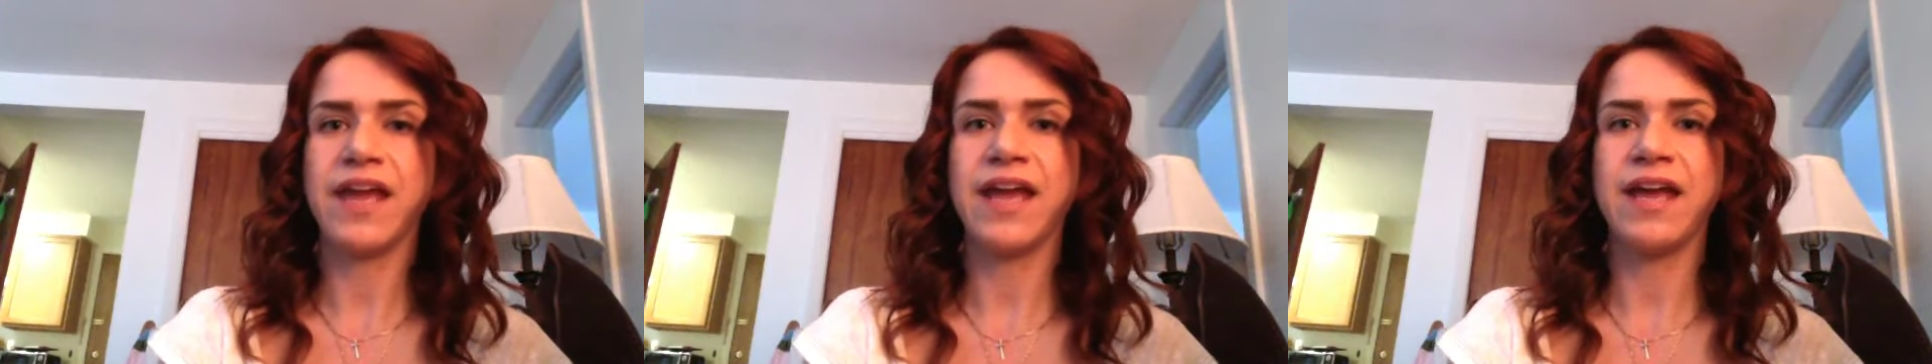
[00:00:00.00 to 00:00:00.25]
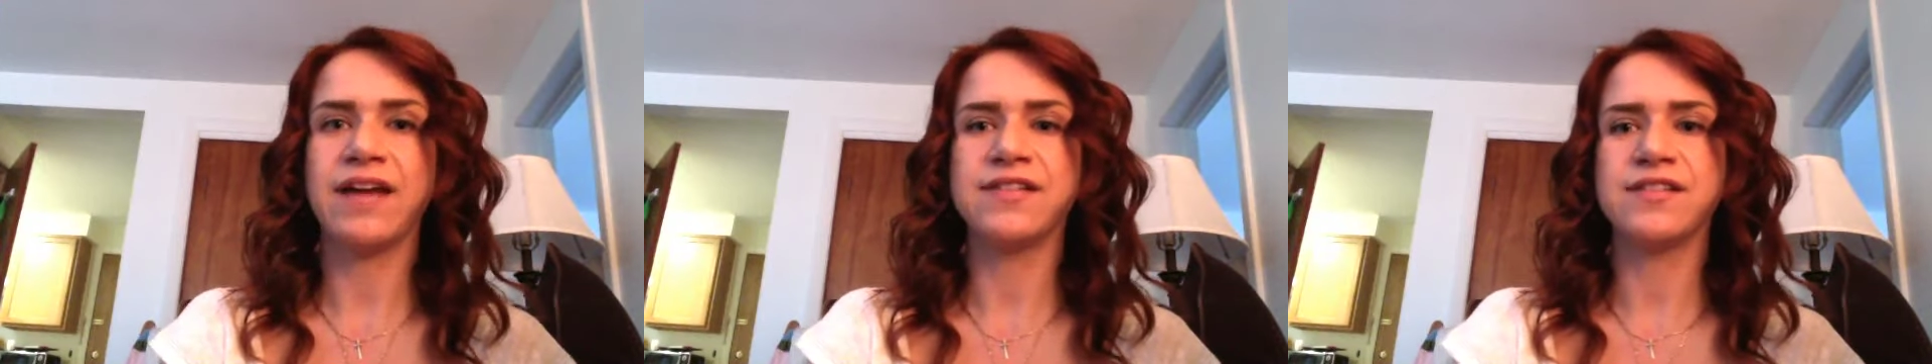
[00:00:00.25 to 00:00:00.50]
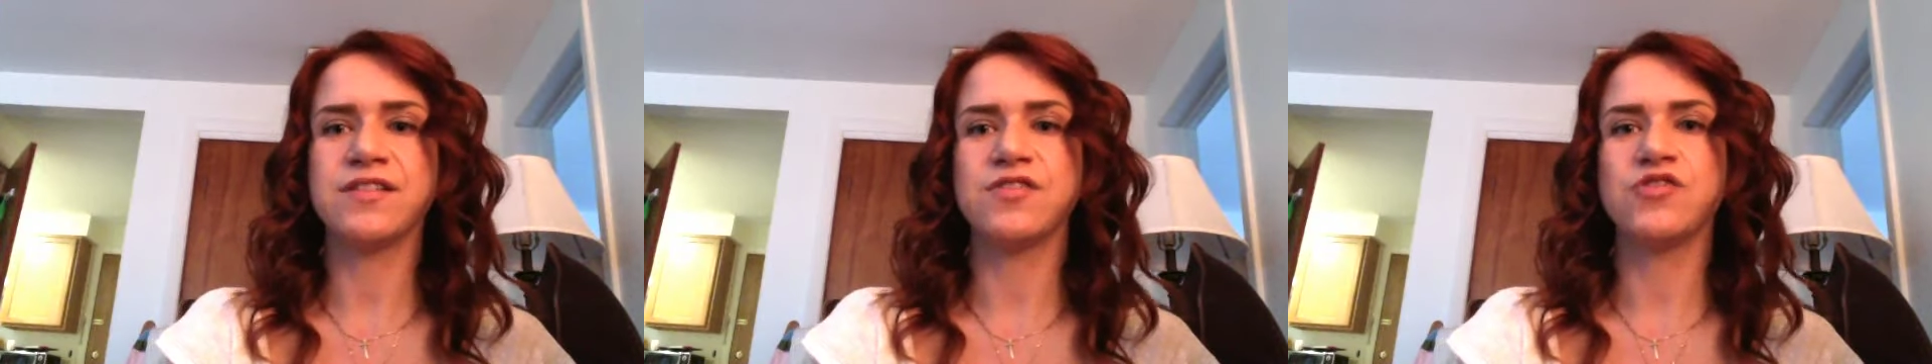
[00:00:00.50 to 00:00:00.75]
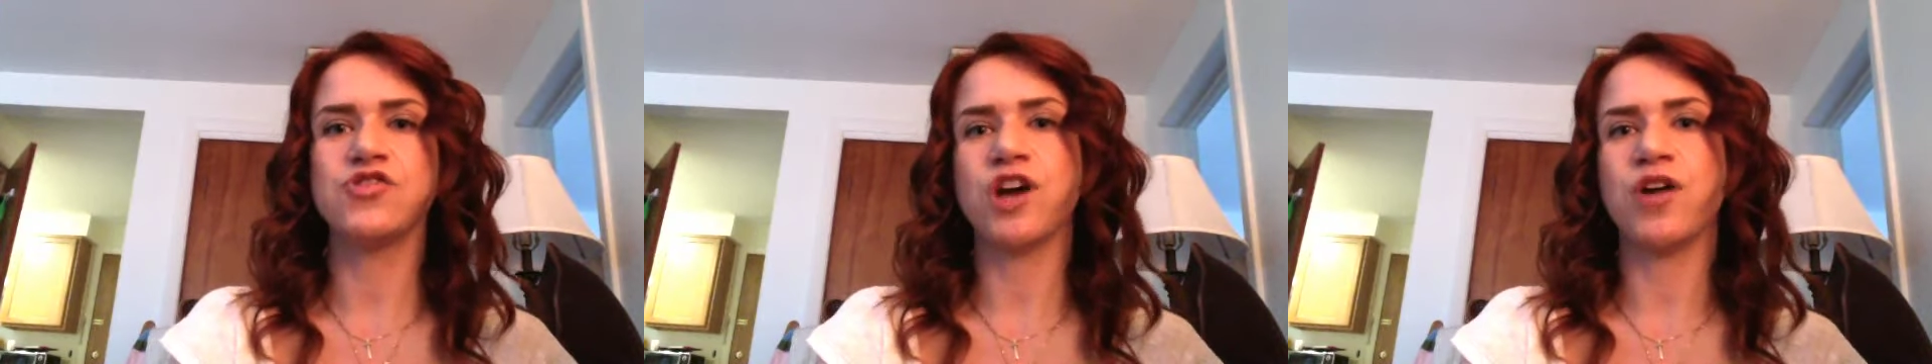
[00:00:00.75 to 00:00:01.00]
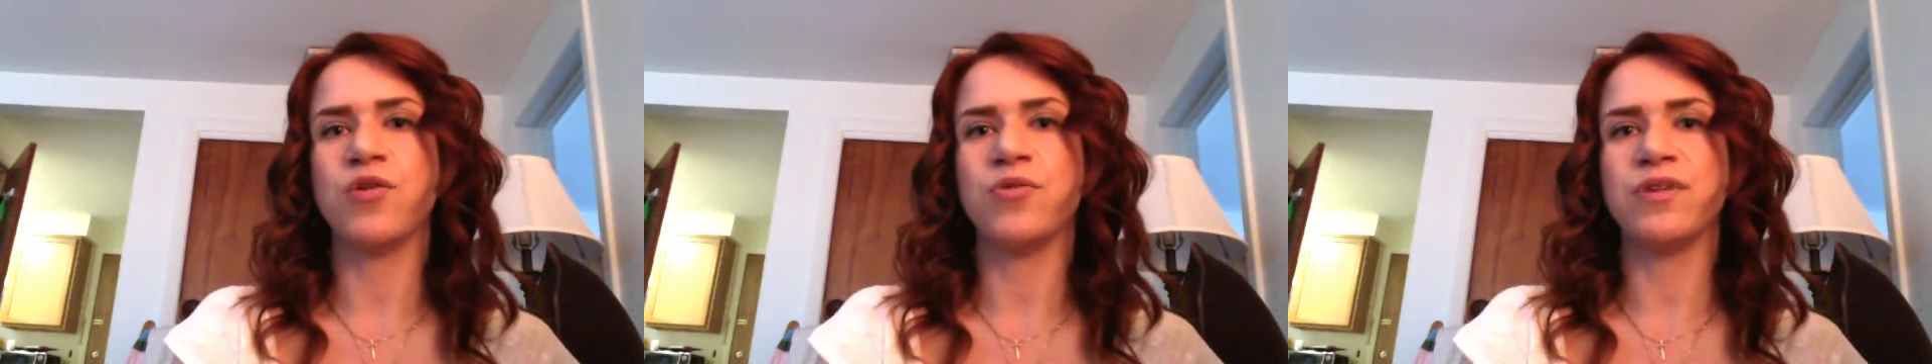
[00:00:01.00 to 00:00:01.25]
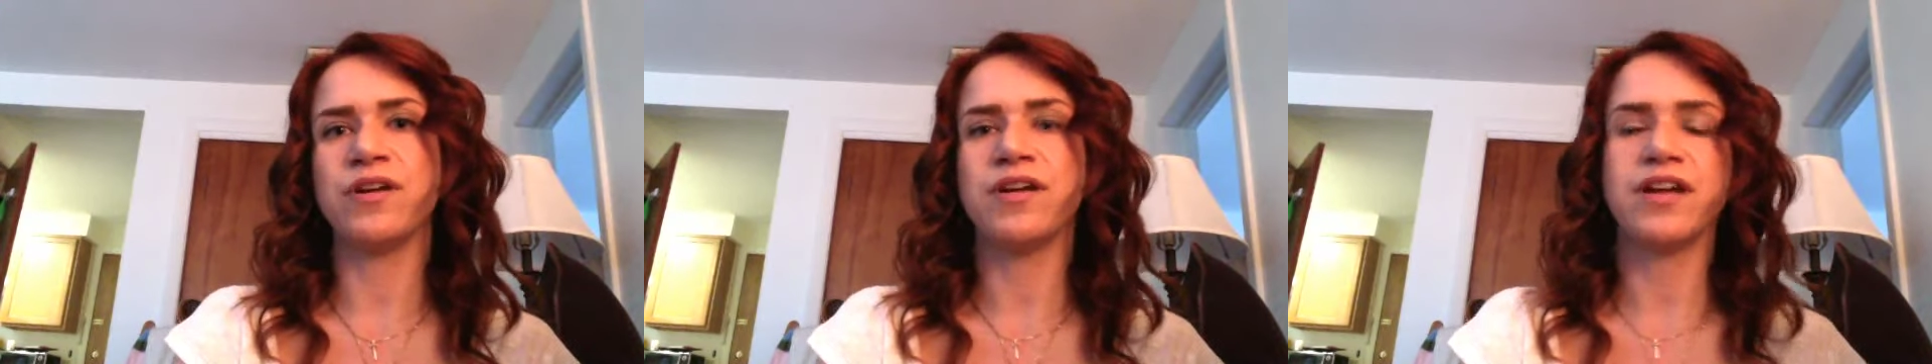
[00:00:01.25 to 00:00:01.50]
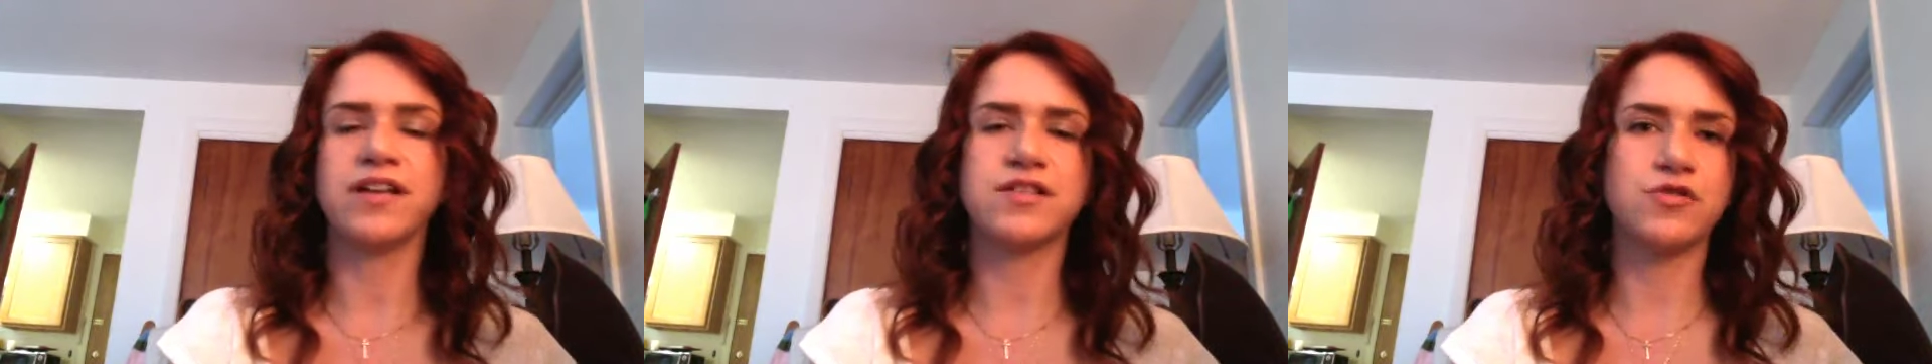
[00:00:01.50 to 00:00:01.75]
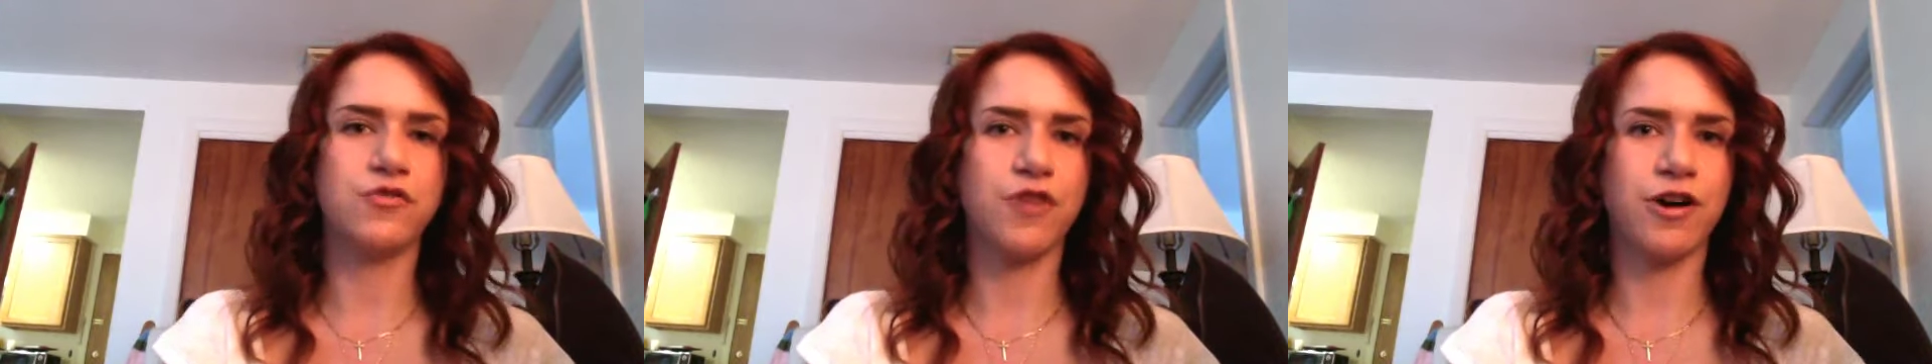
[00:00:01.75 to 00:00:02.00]
and Joan
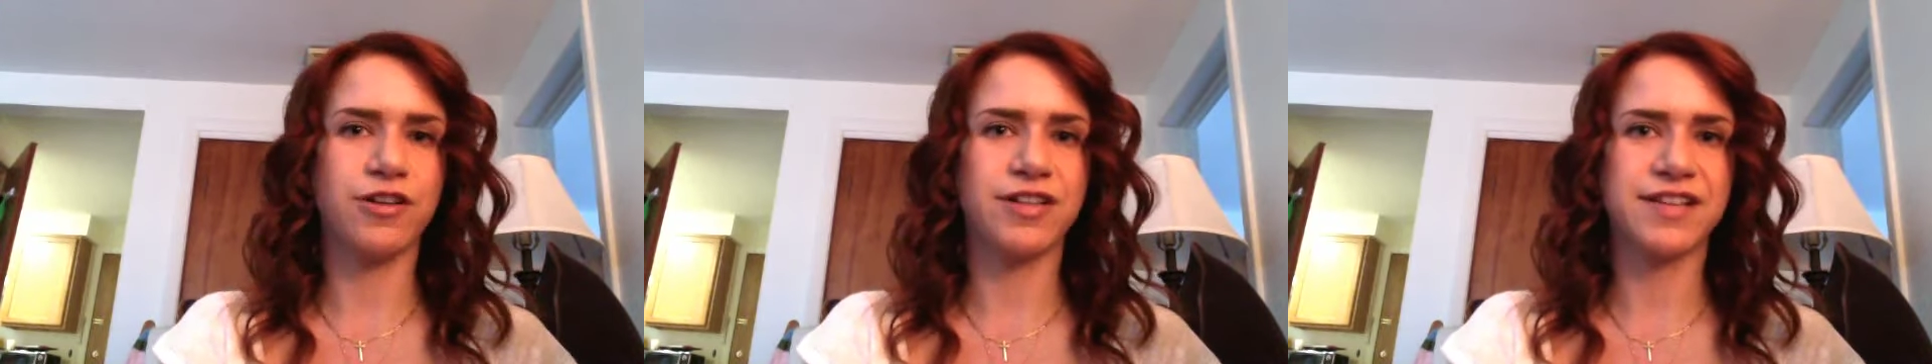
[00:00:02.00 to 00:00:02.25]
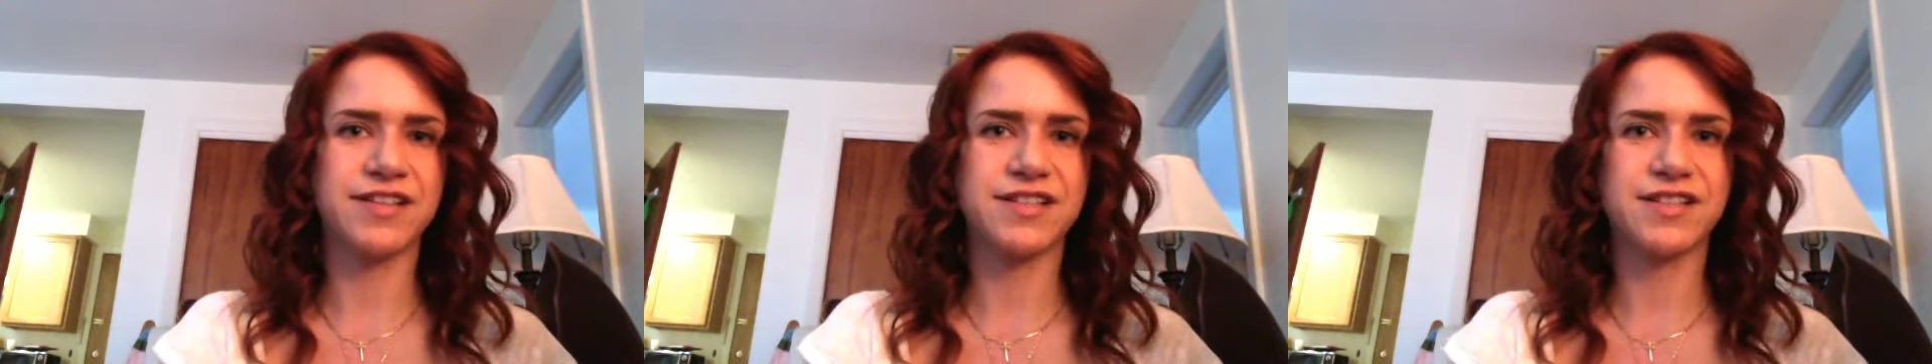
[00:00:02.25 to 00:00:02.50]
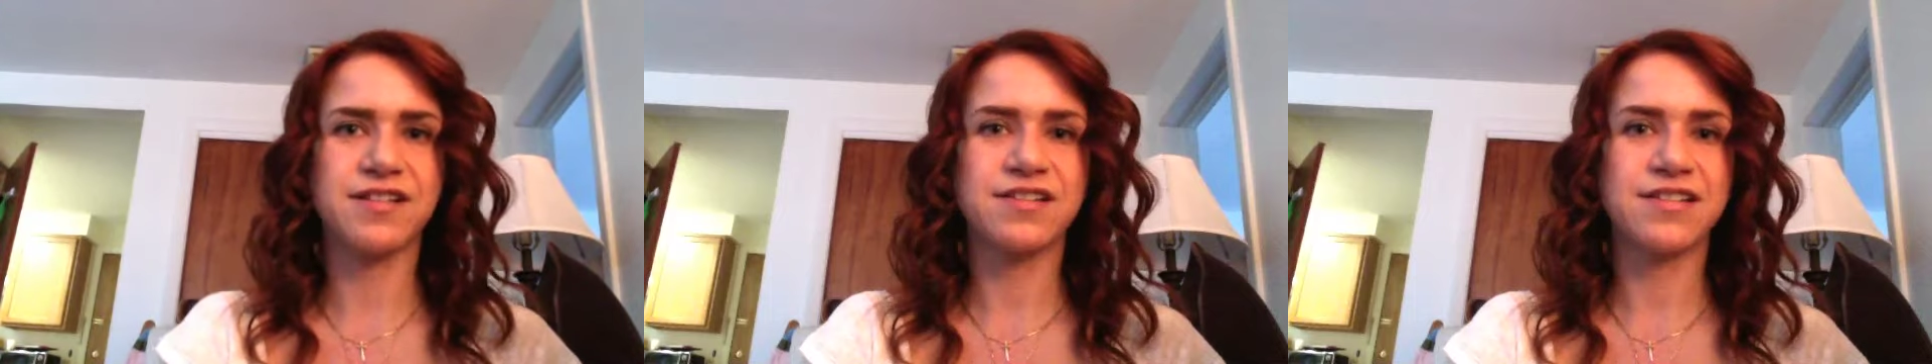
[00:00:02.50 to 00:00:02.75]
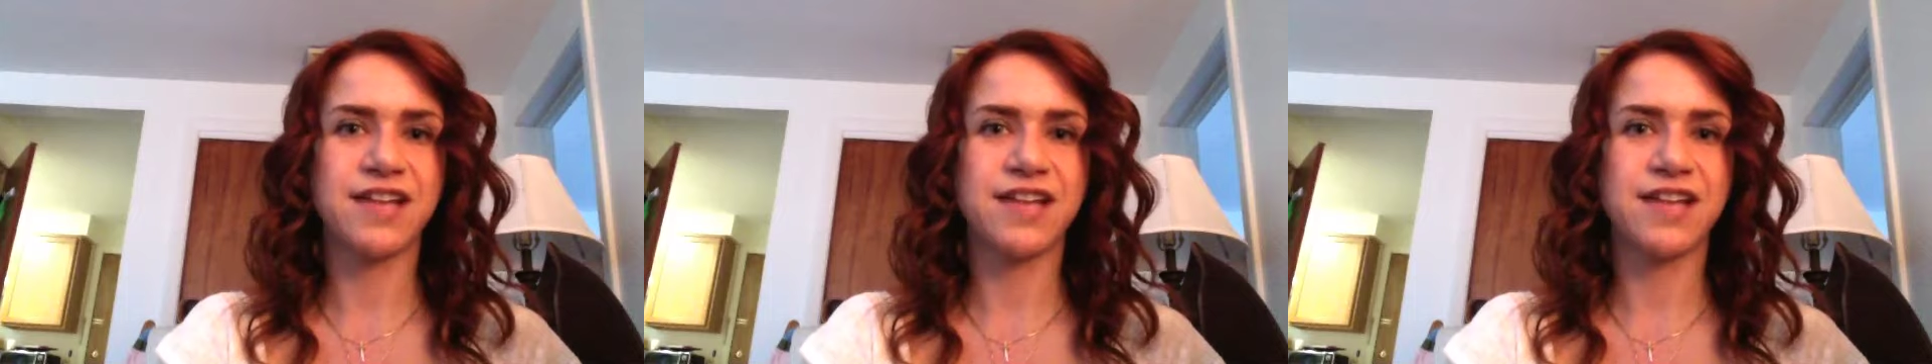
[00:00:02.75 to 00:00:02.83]
gets new fog lights